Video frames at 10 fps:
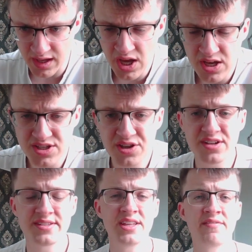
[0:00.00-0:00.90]
So you can
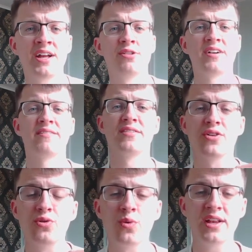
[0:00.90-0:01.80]
see the value of having the
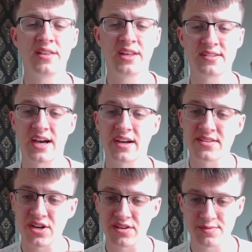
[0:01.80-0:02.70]
queen in the attack as
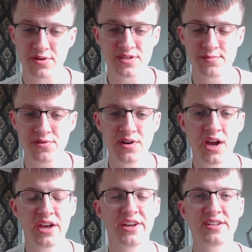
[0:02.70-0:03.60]
early as possible.
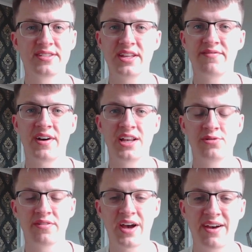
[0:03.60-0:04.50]
You can see the value
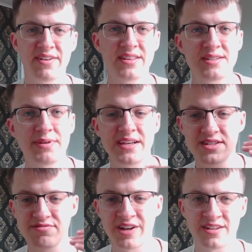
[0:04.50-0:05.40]
of having these
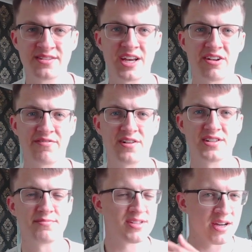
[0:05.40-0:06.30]
pieces ready to sacrifice
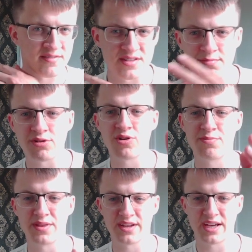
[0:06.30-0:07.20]
themselves to blow
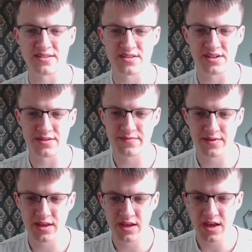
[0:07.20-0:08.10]
open the king side.
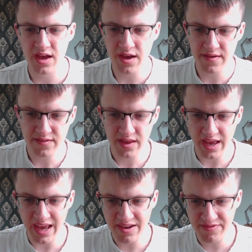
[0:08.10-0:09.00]

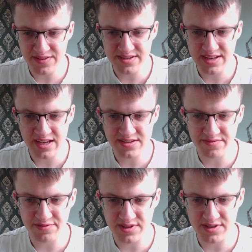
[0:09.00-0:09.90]
If instead,
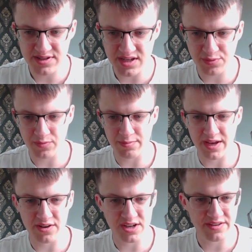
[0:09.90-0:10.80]
for example, we play
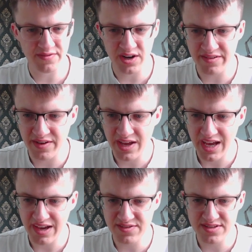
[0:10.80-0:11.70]
knight g5,
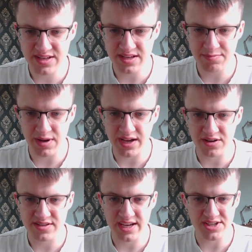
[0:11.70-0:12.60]
if instead black
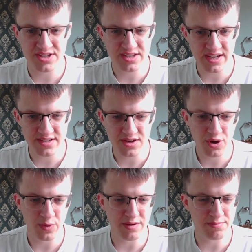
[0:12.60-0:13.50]
goes h6,
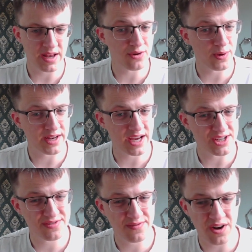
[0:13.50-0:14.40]
we can play queen
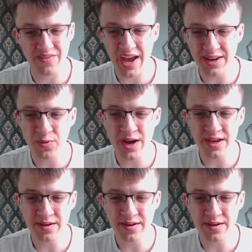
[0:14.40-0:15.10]
h5 anyway.